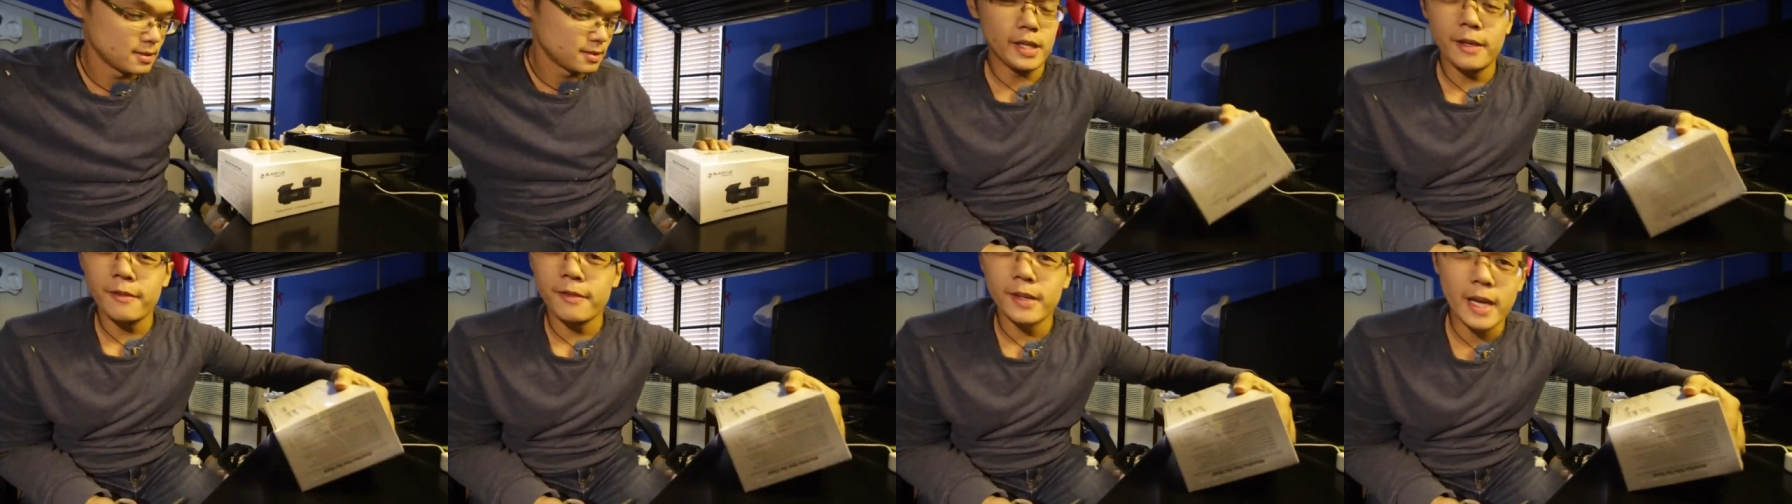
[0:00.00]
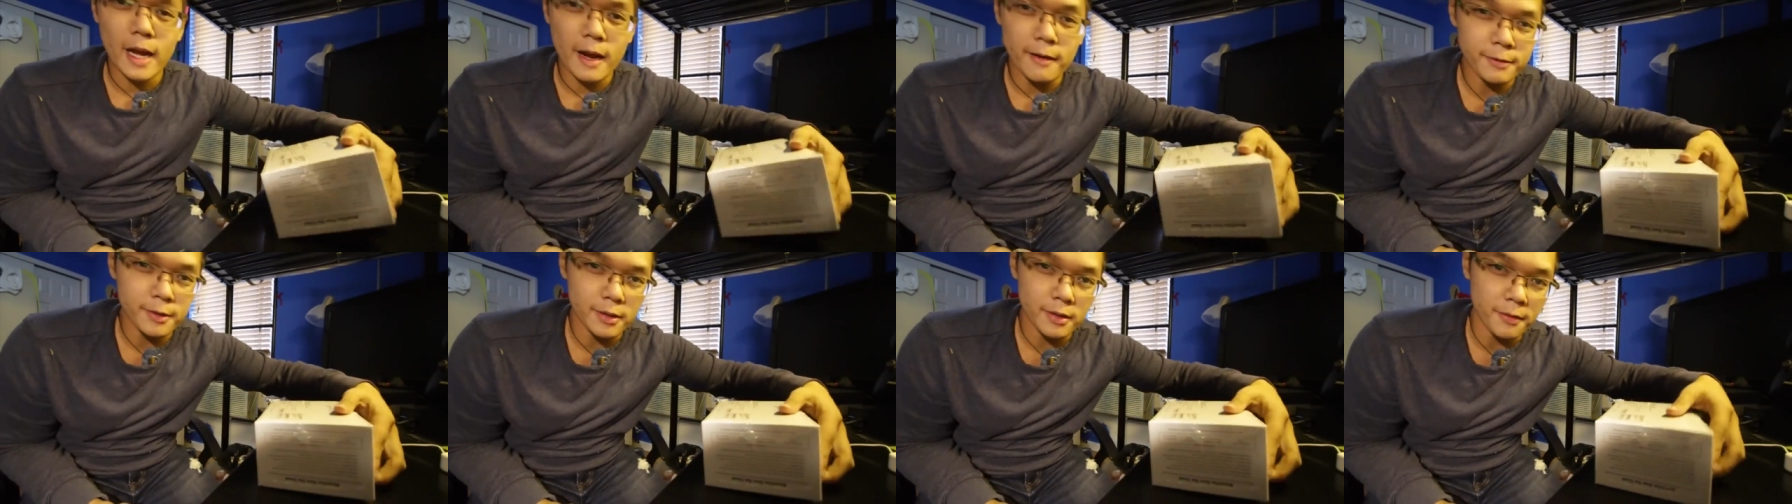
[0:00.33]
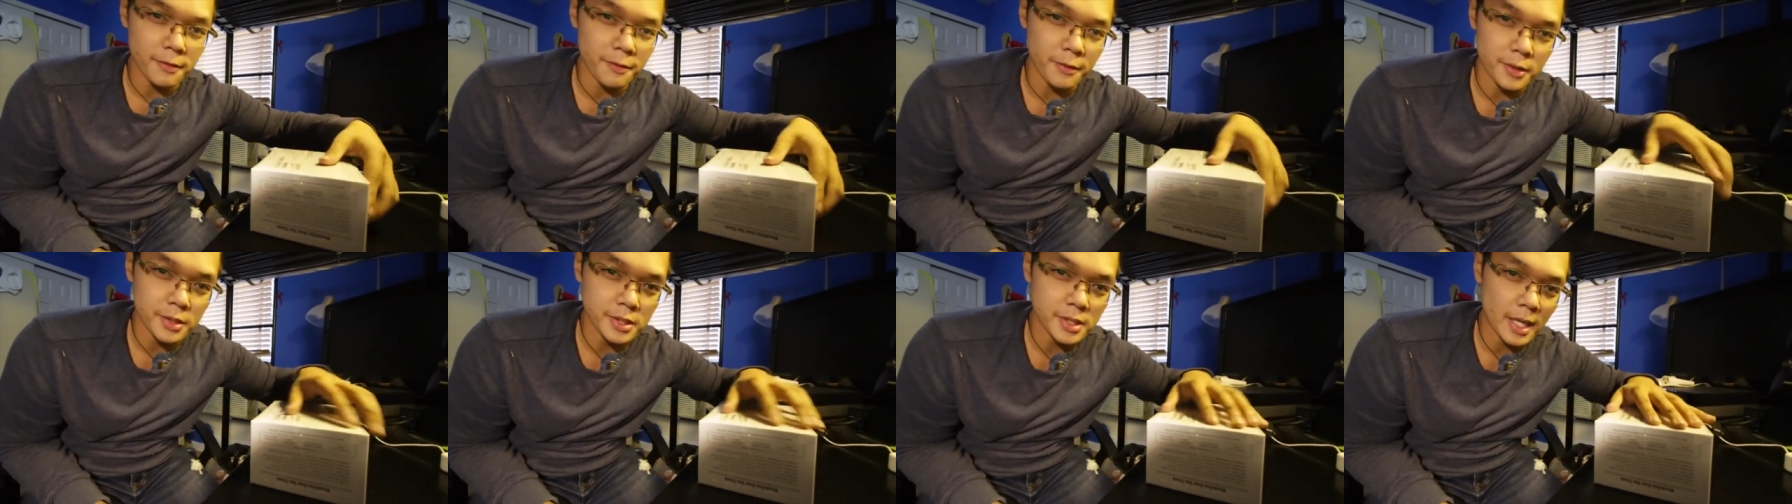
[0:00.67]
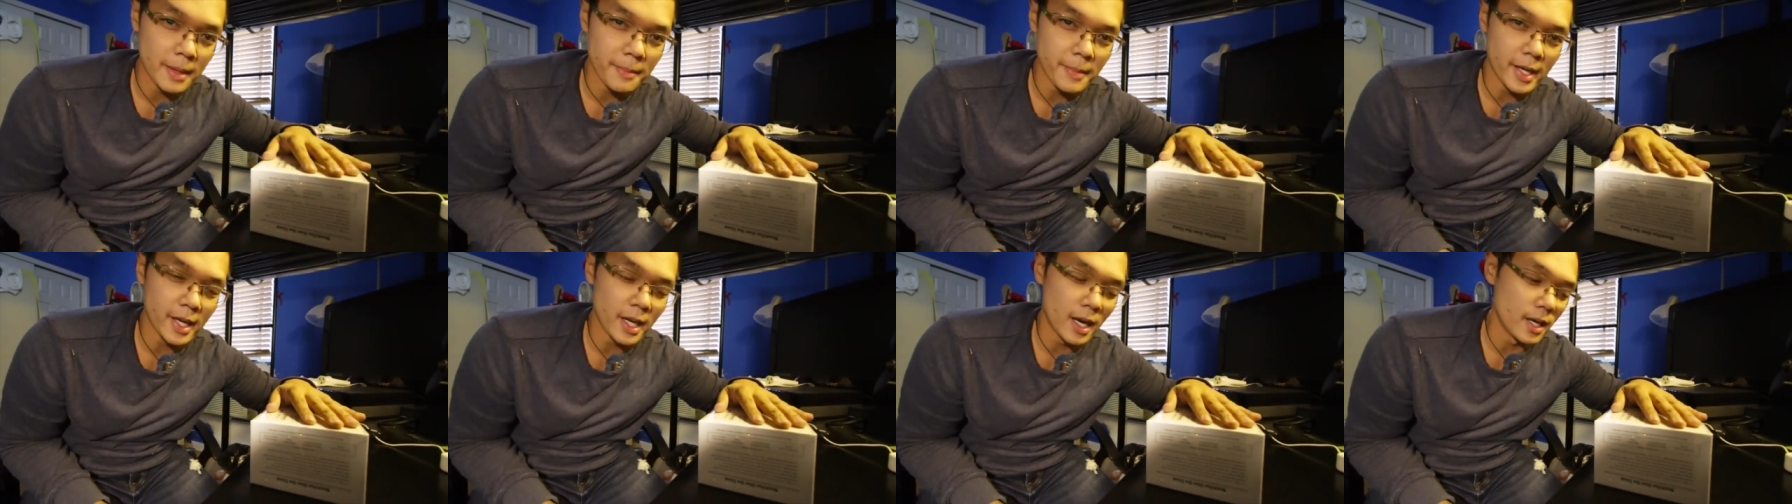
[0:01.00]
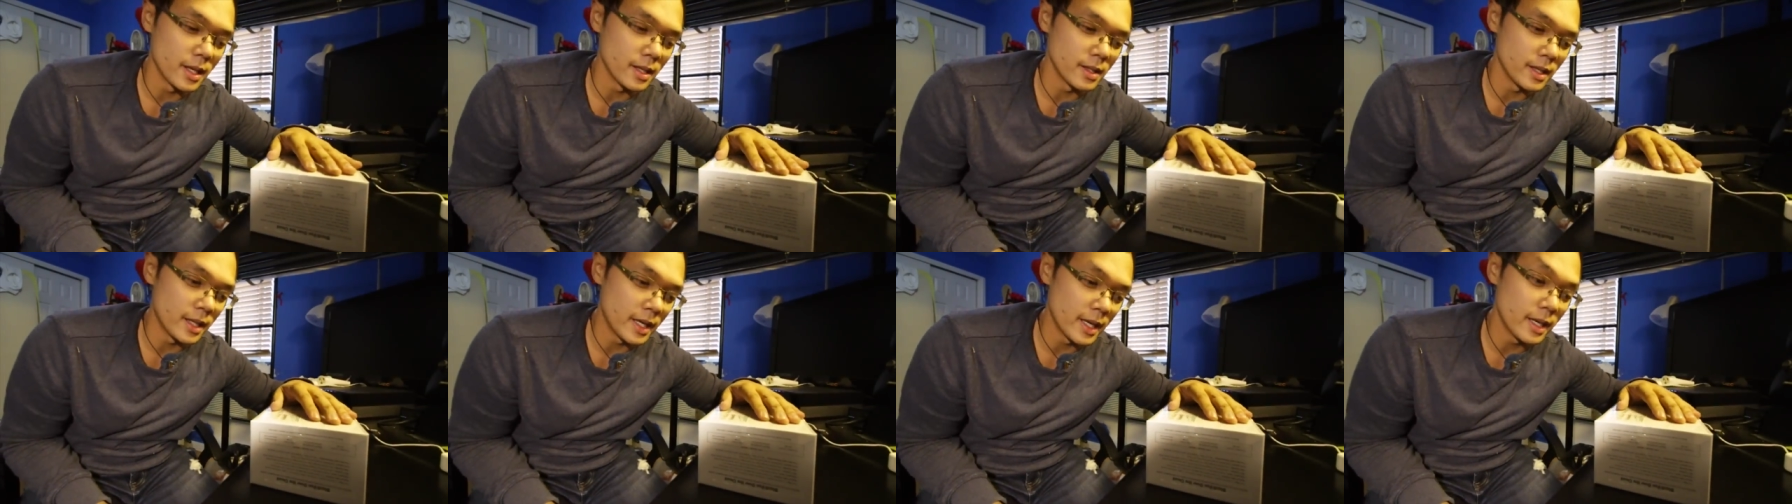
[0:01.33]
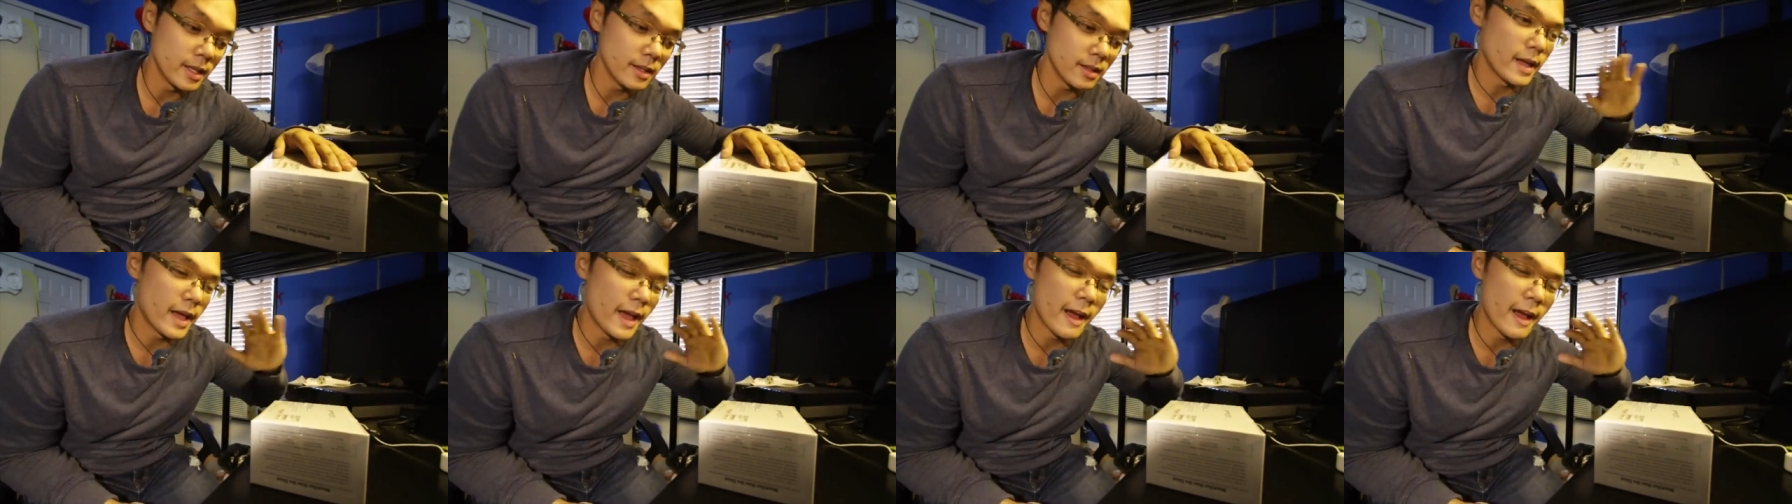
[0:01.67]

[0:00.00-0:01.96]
Even after the first time I got hit,